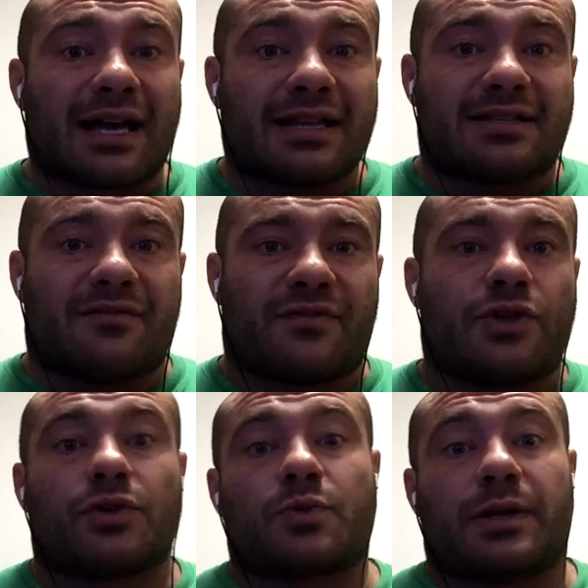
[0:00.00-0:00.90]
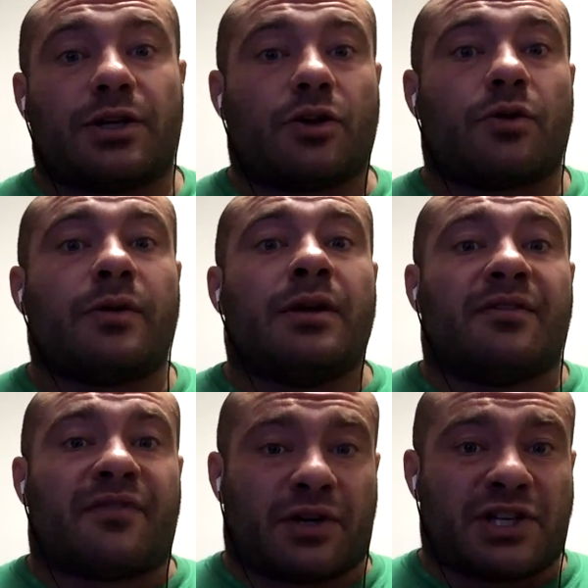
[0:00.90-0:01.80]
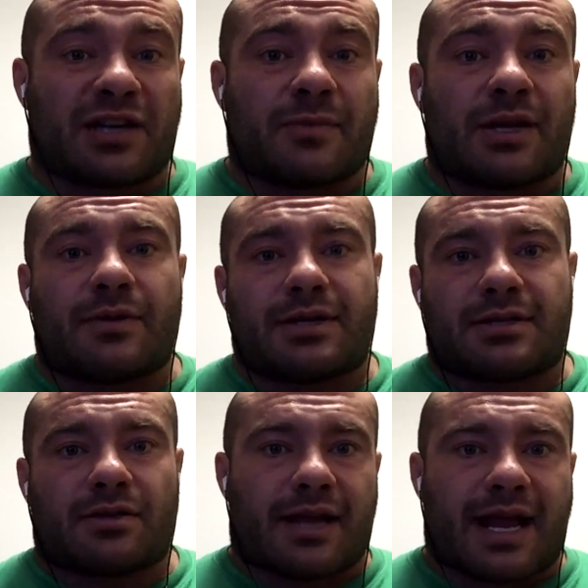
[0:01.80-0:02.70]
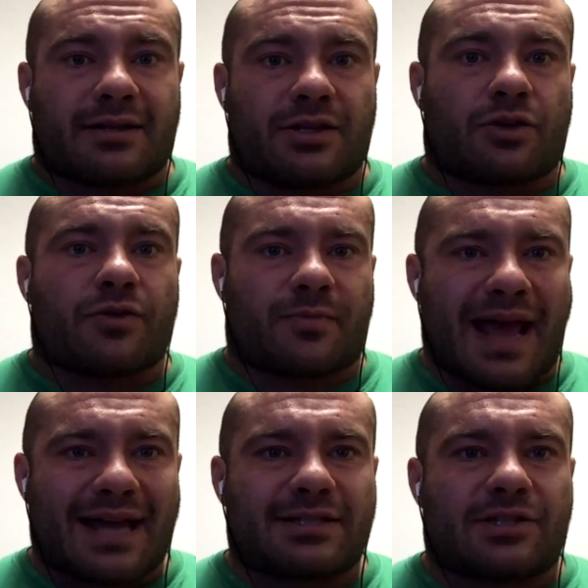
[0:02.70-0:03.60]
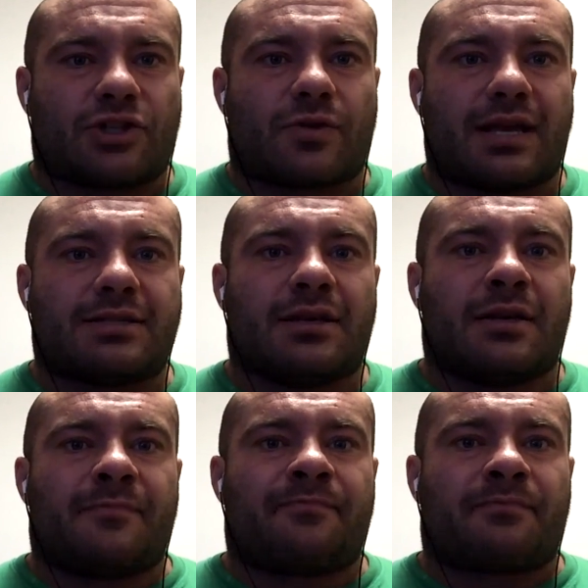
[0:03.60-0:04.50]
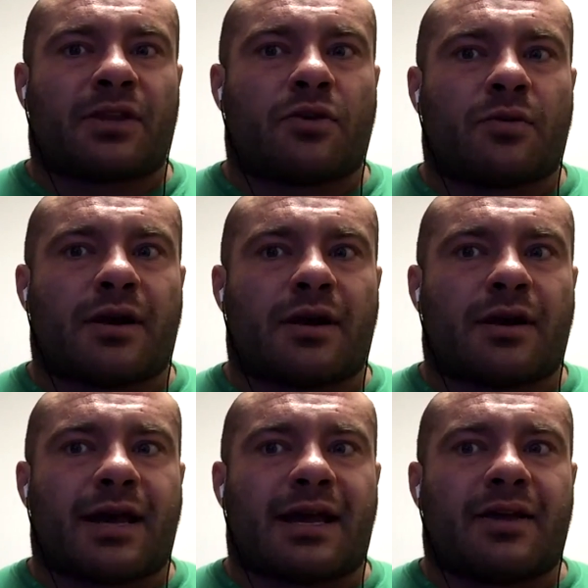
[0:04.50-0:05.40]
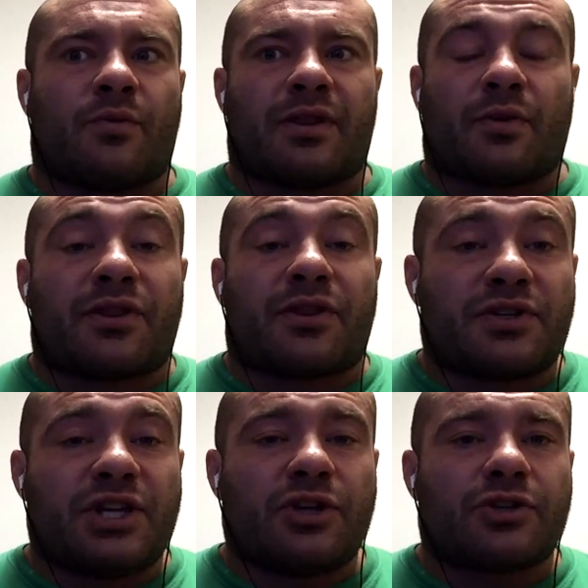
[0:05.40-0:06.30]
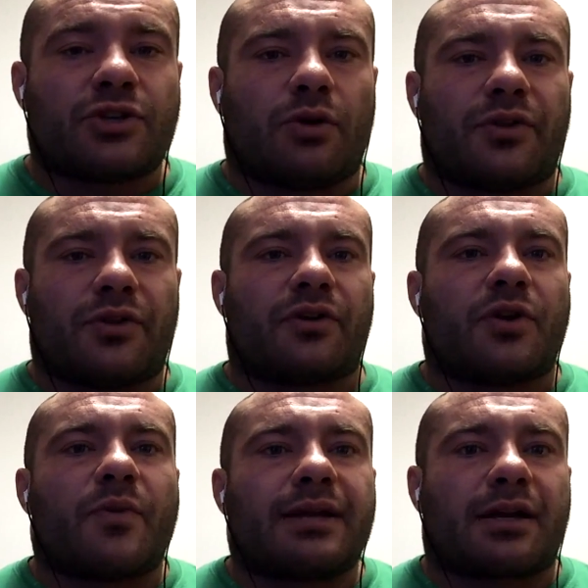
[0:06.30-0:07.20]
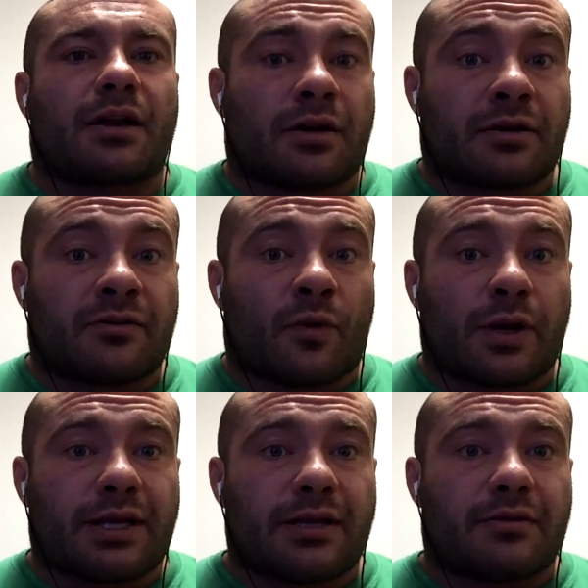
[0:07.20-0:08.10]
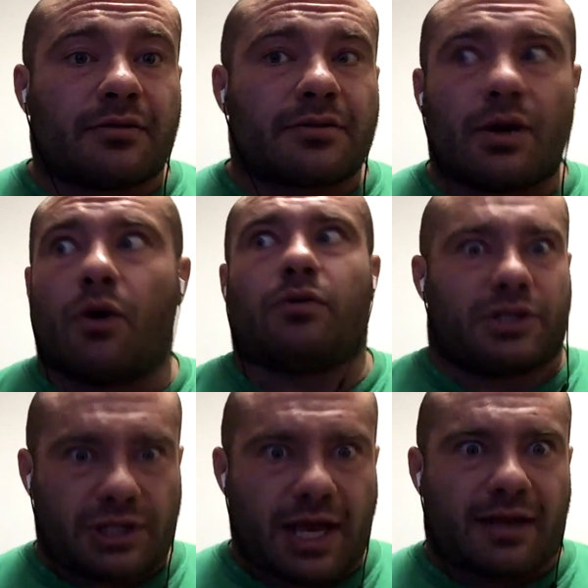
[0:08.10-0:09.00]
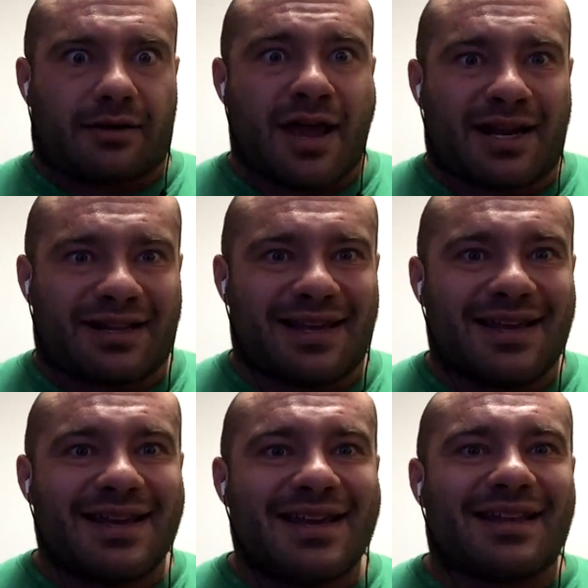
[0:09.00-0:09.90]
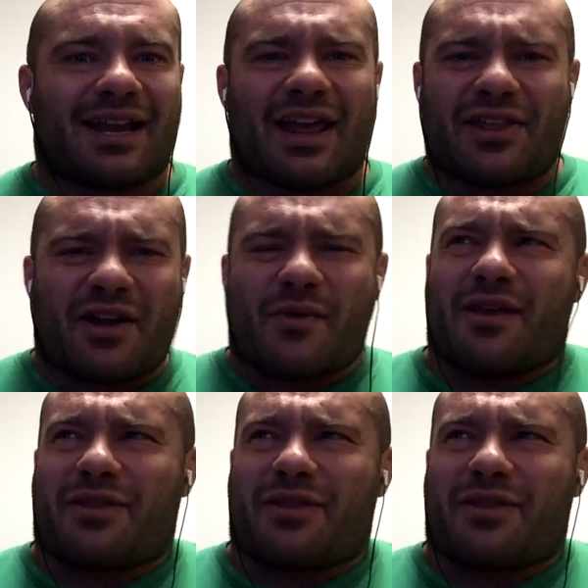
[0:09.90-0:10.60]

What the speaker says: of these individuals, when, you know, in various documentaries, their past is traced. You know, when they were 13 years old, they already weighed like 140 kilos. Holy shit. Like I think I weighed a